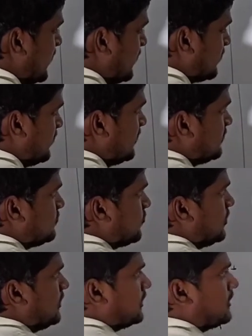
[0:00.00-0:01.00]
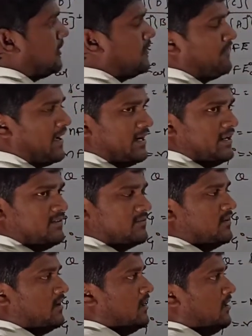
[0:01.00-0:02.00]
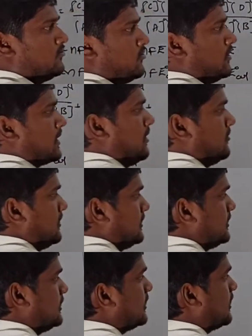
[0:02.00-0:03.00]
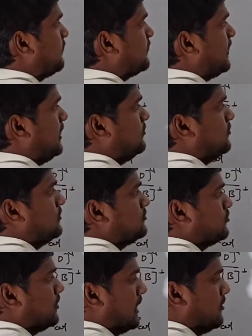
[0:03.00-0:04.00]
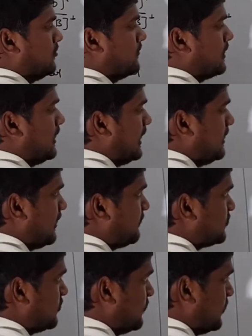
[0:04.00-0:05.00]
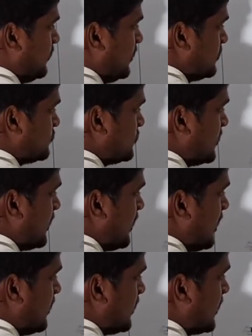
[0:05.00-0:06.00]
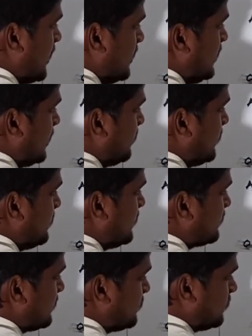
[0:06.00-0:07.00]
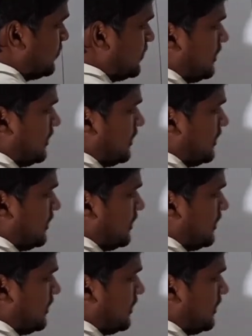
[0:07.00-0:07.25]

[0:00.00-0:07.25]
N. So here Faraday is also calculated in another value. So N over N left over. So then log K equilibrium is observed.